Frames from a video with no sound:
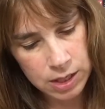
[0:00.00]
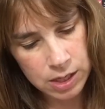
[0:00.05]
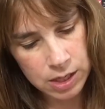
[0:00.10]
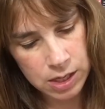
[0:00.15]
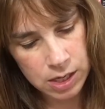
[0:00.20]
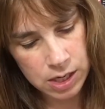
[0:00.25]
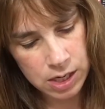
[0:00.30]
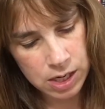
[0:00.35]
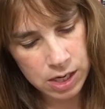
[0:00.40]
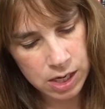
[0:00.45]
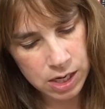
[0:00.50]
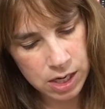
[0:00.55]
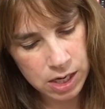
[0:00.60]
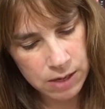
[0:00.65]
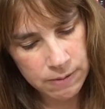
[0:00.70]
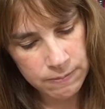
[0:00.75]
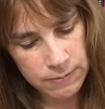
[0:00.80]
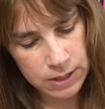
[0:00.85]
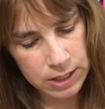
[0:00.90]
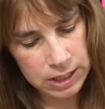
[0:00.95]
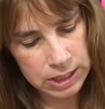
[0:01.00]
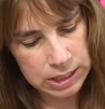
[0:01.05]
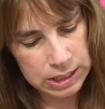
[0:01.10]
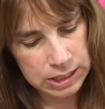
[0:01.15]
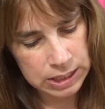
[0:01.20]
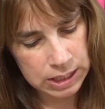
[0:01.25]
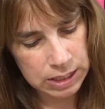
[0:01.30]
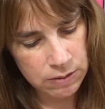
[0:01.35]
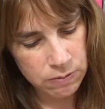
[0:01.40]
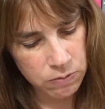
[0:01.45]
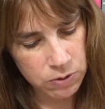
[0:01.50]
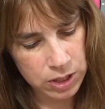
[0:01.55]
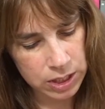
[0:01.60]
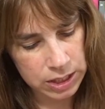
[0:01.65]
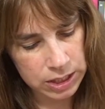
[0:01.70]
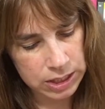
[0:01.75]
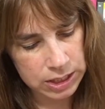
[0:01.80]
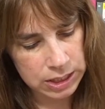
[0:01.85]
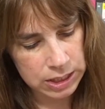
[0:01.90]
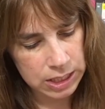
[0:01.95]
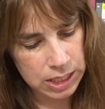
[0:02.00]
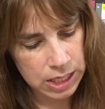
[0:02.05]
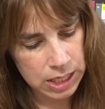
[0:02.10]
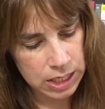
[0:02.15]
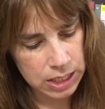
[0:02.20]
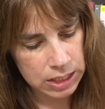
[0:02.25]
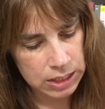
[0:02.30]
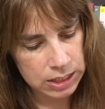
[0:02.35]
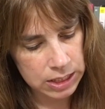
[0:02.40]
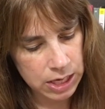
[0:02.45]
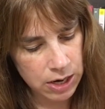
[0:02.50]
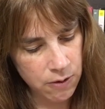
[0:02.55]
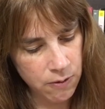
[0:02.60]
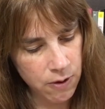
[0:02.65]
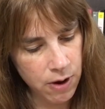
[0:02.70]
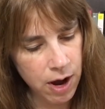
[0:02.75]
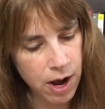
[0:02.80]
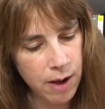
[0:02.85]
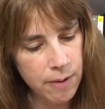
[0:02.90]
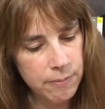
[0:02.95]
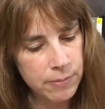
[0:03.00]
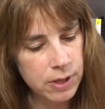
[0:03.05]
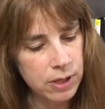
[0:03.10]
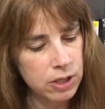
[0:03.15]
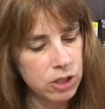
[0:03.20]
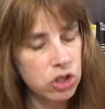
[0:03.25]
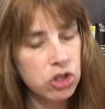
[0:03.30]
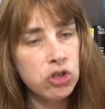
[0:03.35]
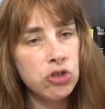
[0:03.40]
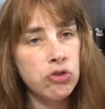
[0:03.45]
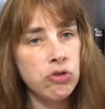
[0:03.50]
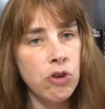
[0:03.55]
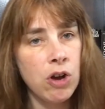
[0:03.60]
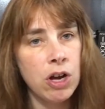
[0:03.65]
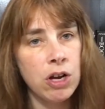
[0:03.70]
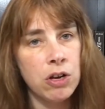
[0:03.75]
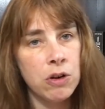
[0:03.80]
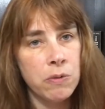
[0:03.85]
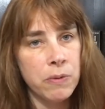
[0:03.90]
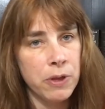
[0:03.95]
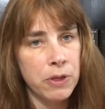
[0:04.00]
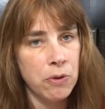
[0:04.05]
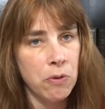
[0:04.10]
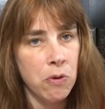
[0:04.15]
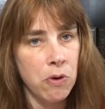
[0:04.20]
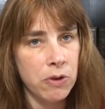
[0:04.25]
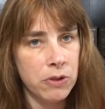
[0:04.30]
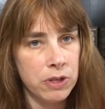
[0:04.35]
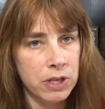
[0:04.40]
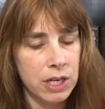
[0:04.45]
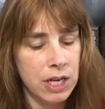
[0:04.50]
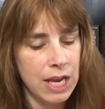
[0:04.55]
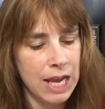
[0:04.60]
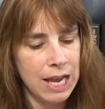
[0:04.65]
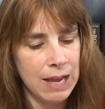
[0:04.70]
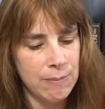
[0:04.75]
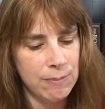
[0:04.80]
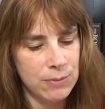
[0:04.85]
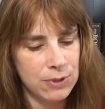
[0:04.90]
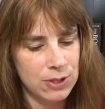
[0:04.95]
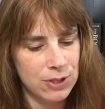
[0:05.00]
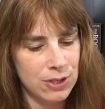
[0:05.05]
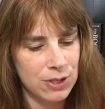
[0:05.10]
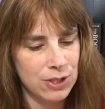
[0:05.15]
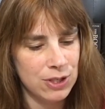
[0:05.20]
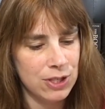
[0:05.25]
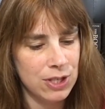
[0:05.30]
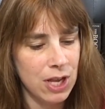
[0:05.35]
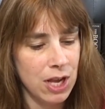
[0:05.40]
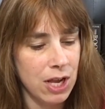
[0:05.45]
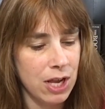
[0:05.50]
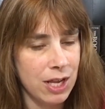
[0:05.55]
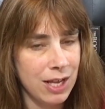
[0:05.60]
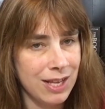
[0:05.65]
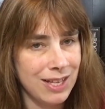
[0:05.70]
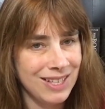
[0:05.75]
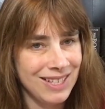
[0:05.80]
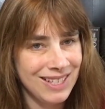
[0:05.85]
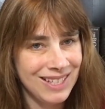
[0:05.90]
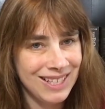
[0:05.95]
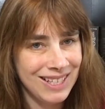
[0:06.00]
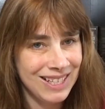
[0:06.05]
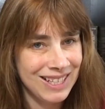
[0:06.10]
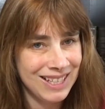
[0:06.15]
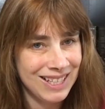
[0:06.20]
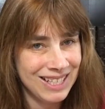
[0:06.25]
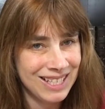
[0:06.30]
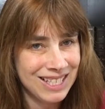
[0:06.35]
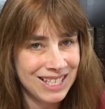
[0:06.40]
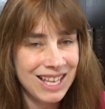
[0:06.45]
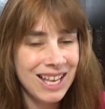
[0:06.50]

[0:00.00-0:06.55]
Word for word: um, let's see what it says. Now, I'm going to struggle with all the names because uh, this...